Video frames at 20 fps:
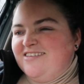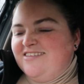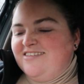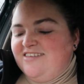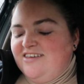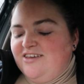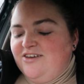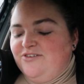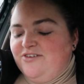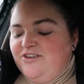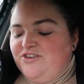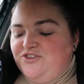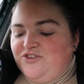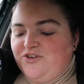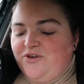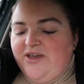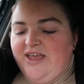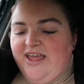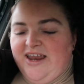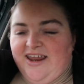see her
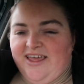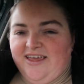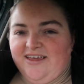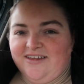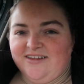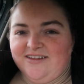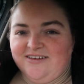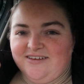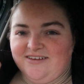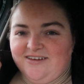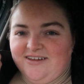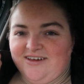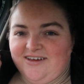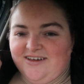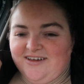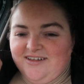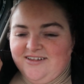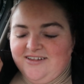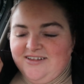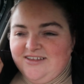enjoying it,
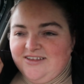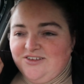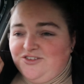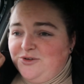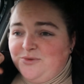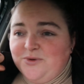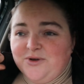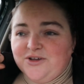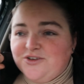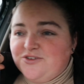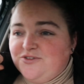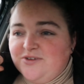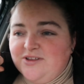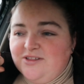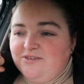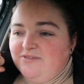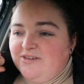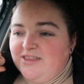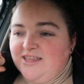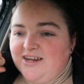and she worked
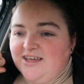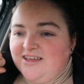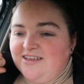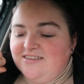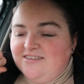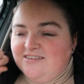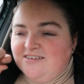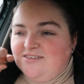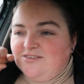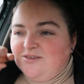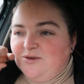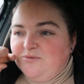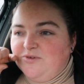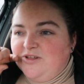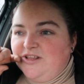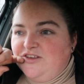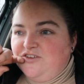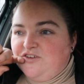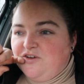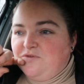really, really nicely, so I'm
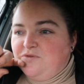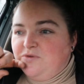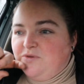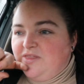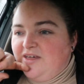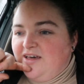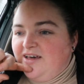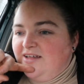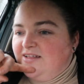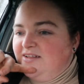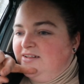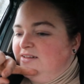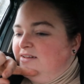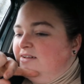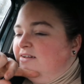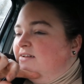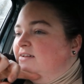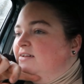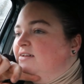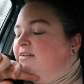really chuffed with that.
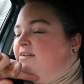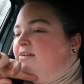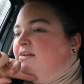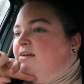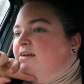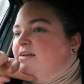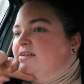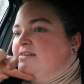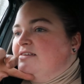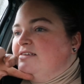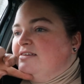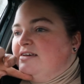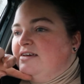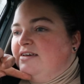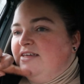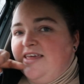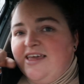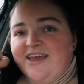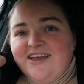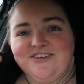And
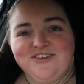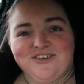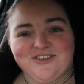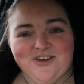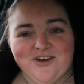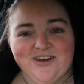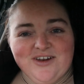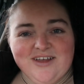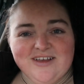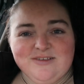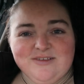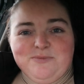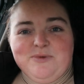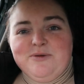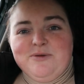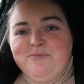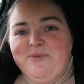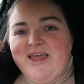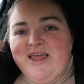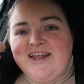yeah, she's got a nice
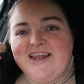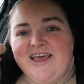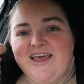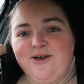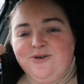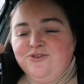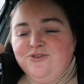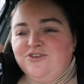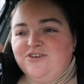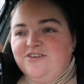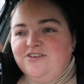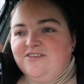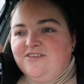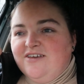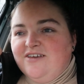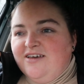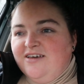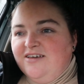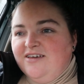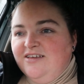big bed now. She's
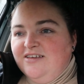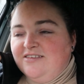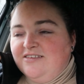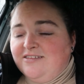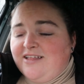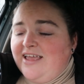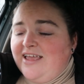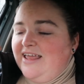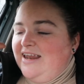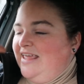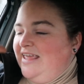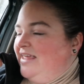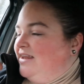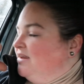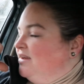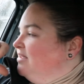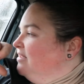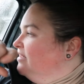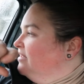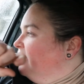staying
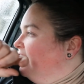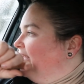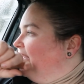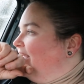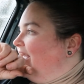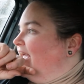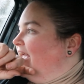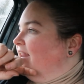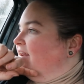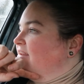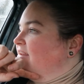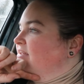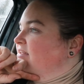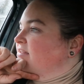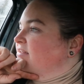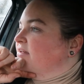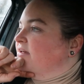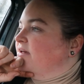in again